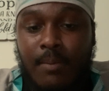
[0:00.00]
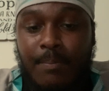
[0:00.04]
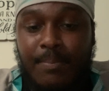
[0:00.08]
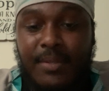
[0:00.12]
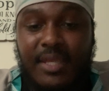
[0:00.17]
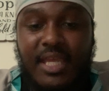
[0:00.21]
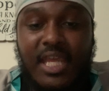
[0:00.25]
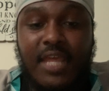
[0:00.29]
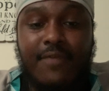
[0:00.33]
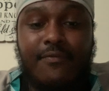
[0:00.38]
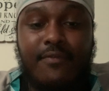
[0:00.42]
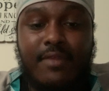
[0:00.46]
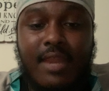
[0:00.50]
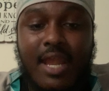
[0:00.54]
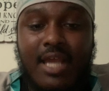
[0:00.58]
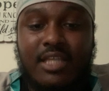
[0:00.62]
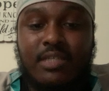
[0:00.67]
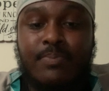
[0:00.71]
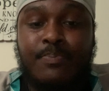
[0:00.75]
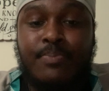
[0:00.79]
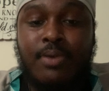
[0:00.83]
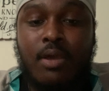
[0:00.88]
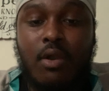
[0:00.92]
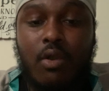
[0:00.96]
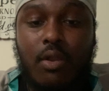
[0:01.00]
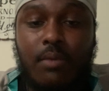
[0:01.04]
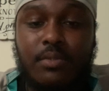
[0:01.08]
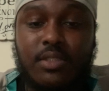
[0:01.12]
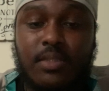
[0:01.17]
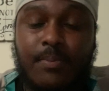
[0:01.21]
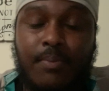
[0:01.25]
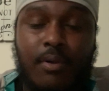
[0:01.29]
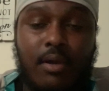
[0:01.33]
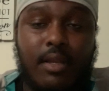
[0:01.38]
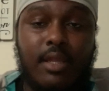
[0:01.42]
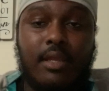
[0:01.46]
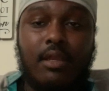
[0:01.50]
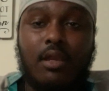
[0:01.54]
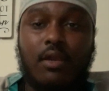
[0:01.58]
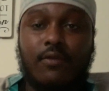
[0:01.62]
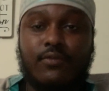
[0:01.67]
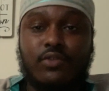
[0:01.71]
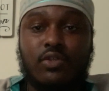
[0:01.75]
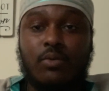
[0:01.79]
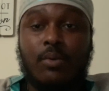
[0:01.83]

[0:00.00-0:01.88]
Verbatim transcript: be even as pilgrims upon the earth.